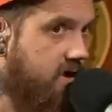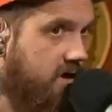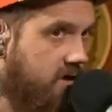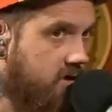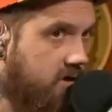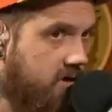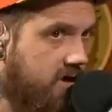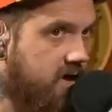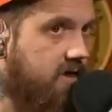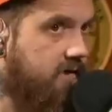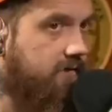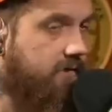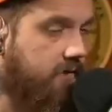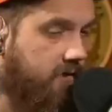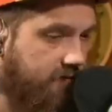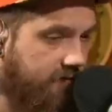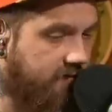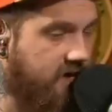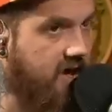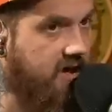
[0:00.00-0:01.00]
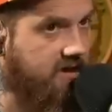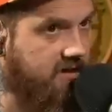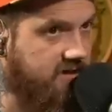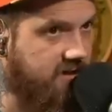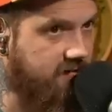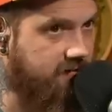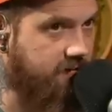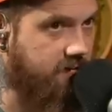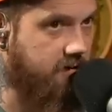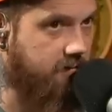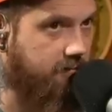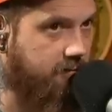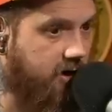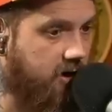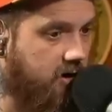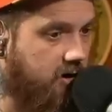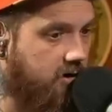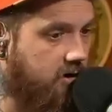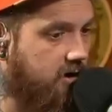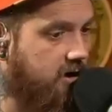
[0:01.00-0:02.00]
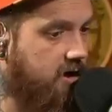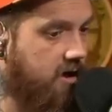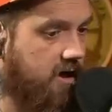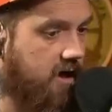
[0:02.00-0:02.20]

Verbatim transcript: elite for fantasy football.